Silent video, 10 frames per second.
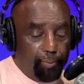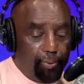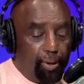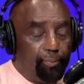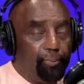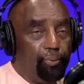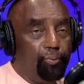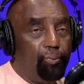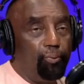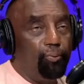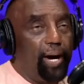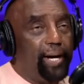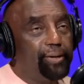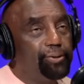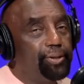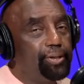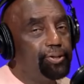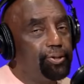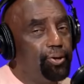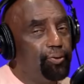But why do you need
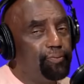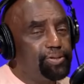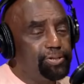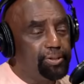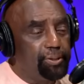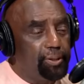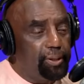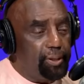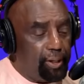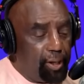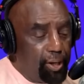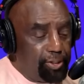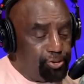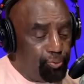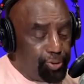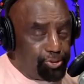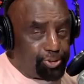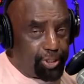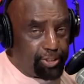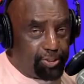to know if it's in... So when you
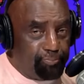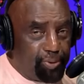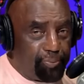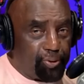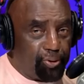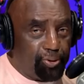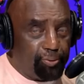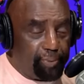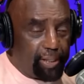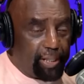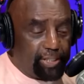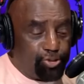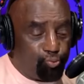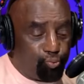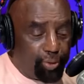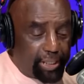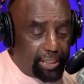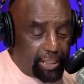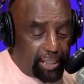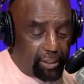say is it biblical, you mean is it
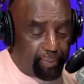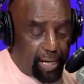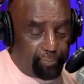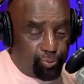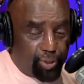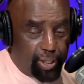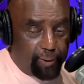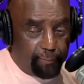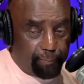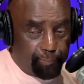written in the Bible, right?